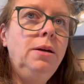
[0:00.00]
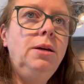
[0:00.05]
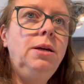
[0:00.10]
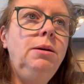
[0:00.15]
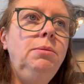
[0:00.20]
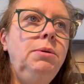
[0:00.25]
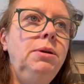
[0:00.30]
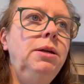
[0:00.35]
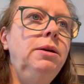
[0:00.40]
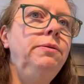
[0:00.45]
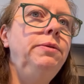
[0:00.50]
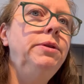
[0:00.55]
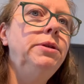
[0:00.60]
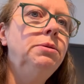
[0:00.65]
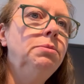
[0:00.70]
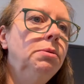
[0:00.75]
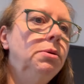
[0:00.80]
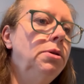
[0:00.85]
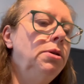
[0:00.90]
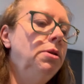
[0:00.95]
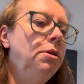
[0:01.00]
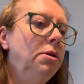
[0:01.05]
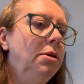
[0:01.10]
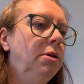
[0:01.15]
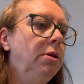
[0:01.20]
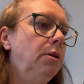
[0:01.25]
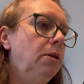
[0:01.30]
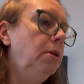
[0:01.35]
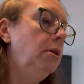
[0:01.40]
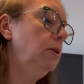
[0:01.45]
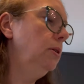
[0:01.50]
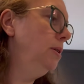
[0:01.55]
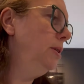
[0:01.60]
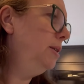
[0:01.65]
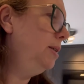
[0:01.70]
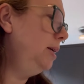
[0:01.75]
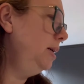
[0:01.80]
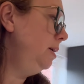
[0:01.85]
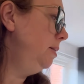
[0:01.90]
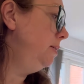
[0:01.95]
I'm going to have this one. Did it
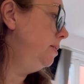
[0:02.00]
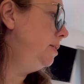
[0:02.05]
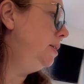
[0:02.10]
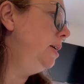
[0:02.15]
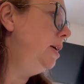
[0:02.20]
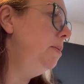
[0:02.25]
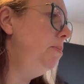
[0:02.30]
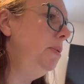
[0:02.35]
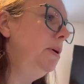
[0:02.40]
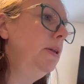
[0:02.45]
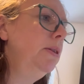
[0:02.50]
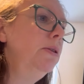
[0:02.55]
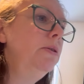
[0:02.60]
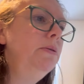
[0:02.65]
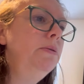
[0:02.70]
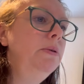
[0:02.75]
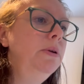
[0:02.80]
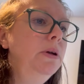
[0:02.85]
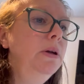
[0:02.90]
say tear back the...